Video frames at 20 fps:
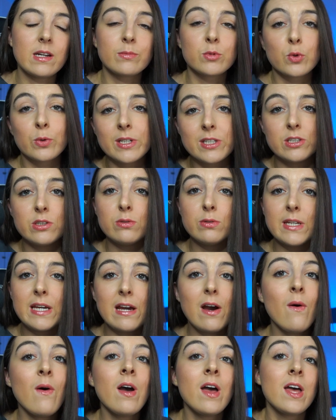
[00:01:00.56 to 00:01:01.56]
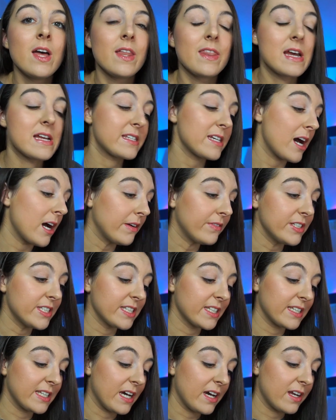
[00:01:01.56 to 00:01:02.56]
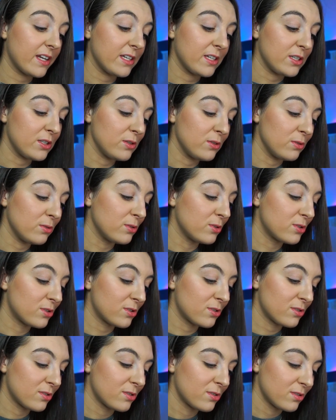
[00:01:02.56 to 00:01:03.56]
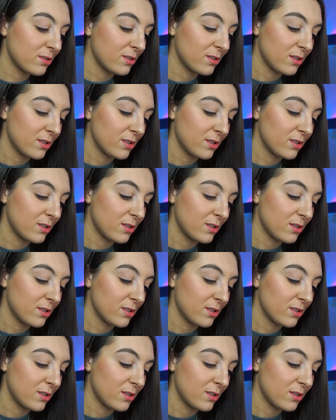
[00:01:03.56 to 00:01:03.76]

I'm 22 now. That's obviously not a huge,